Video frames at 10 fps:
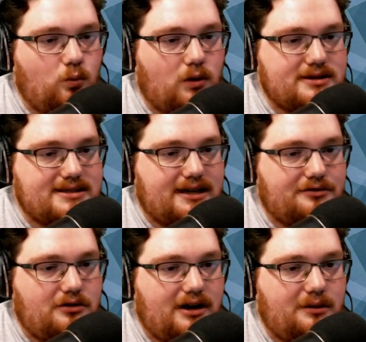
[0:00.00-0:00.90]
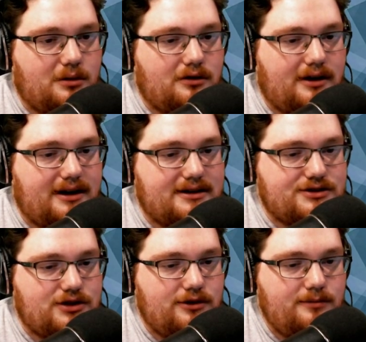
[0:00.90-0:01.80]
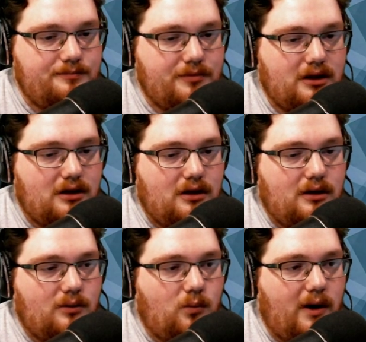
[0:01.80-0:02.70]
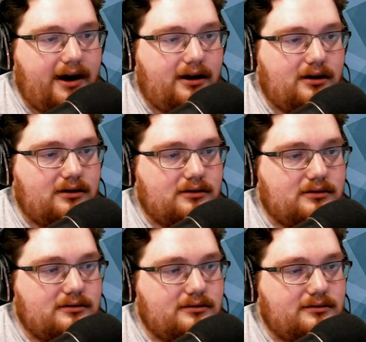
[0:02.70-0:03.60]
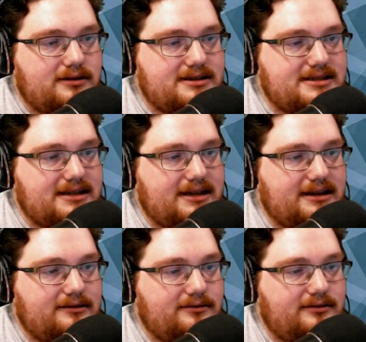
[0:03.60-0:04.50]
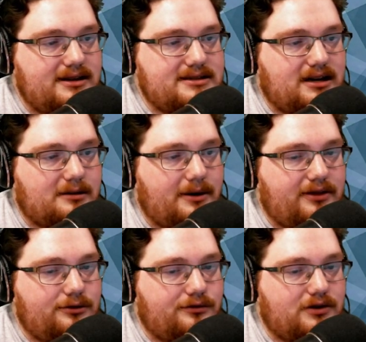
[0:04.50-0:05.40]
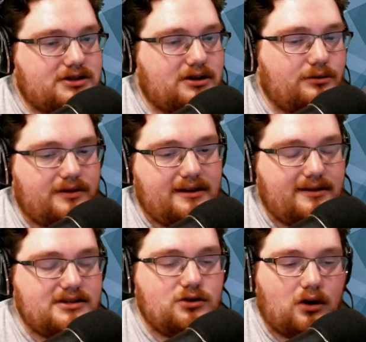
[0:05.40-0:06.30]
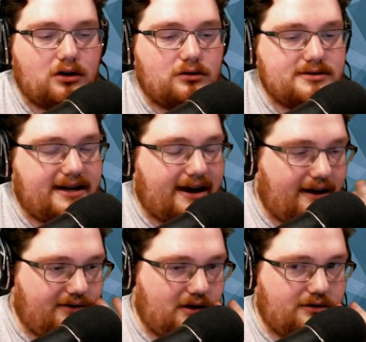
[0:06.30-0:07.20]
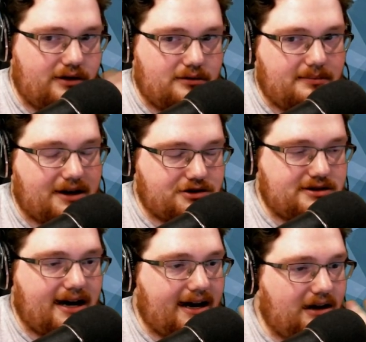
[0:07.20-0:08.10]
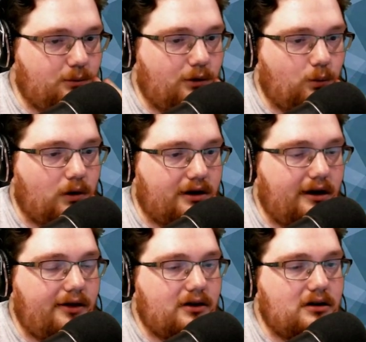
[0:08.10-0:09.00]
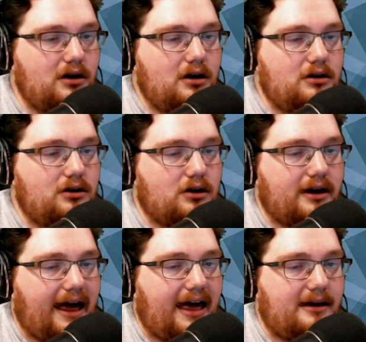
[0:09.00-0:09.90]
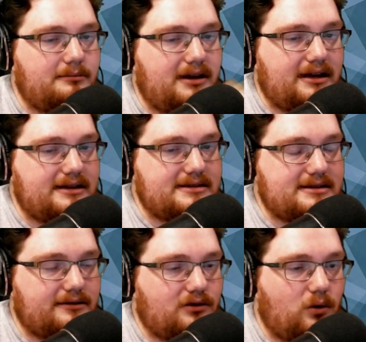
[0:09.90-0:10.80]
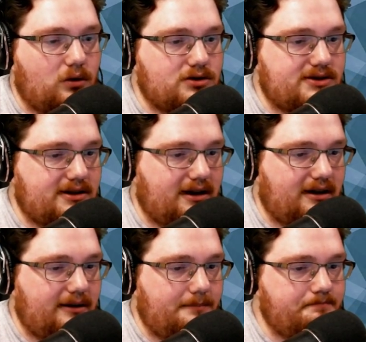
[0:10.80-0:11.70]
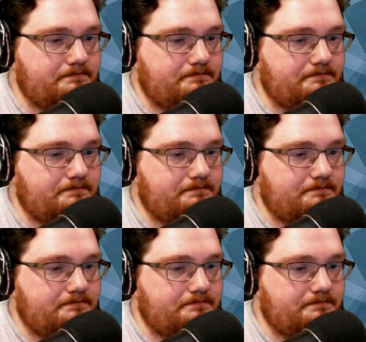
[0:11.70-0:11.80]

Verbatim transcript: want to give credit where credit is due. Where, let's see, let's talk about this one first. So the, these two articles that I have here, they're actually tied in with one another during A M D's, of course, uh,